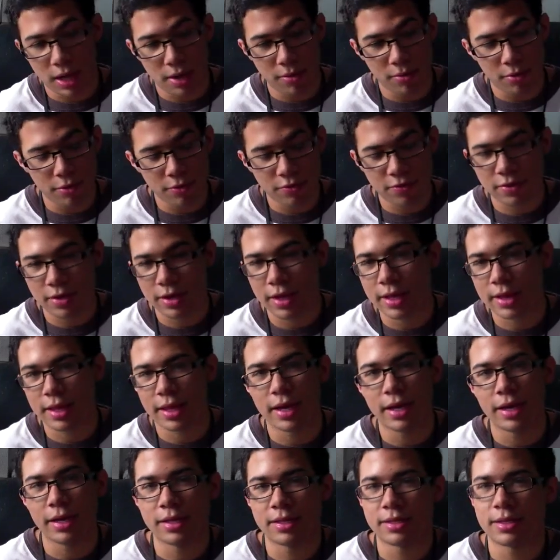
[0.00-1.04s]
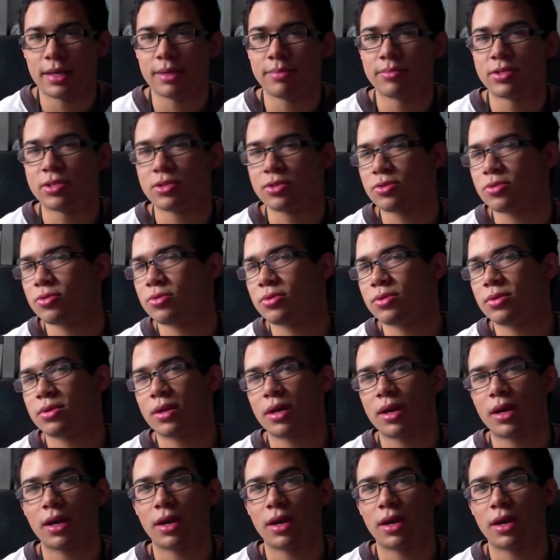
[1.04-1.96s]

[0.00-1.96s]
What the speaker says: I won't forget that anytime soon.